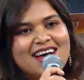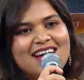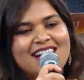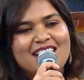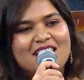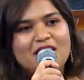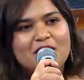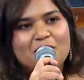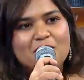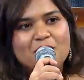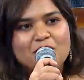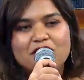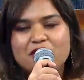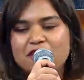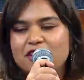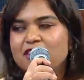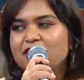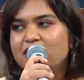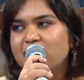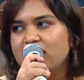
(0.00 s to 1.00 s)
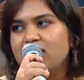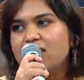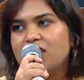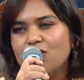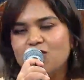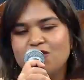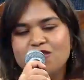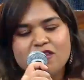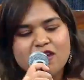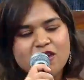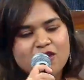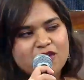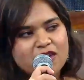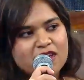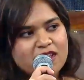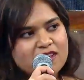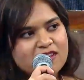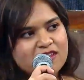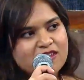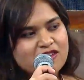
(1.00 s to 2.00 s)
We're going to take a closer look
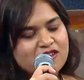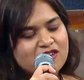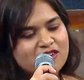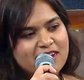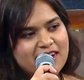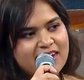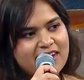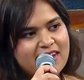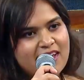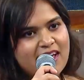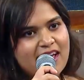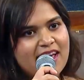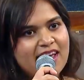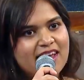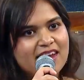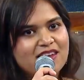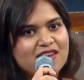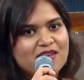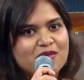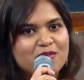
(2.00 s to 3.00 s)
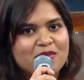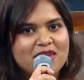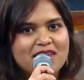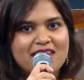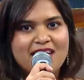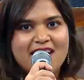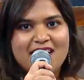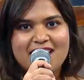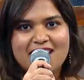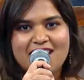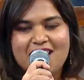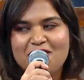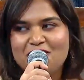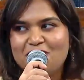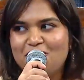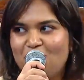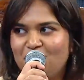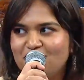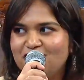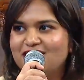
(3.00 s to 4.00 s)
at this today, and we are
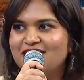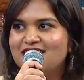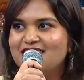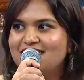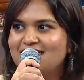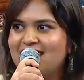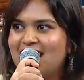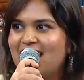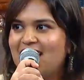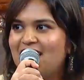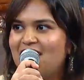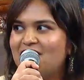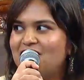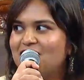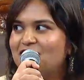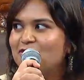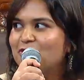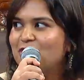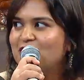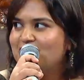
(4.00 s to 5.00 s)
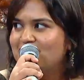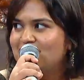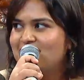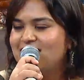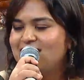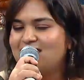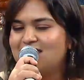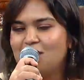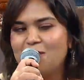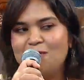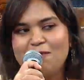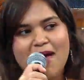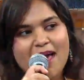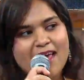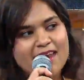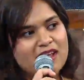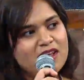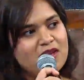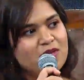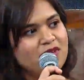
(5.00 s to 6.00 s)
fortunate to have with us a
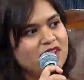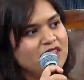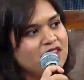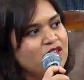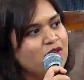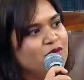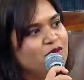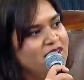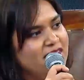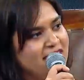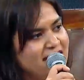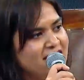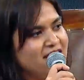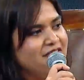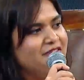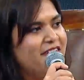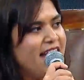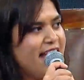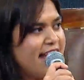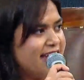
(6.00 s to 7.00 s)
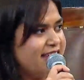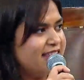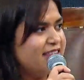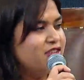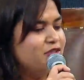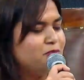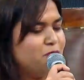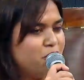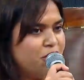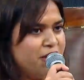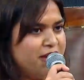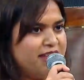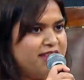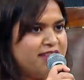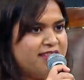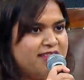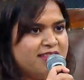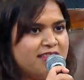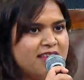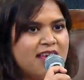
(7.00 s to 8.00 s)
panel with unique vantage
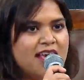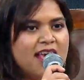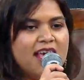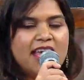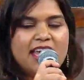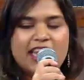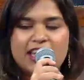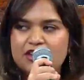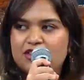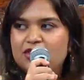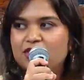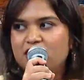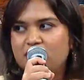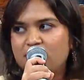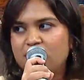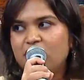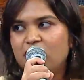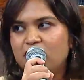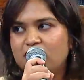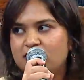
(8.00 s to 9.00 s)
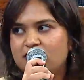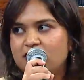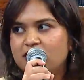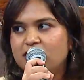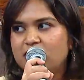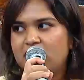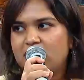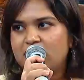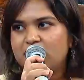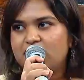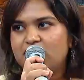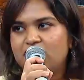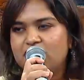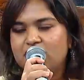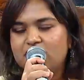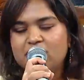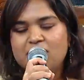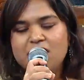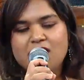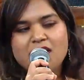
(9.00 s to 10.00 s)
points into this concert culture.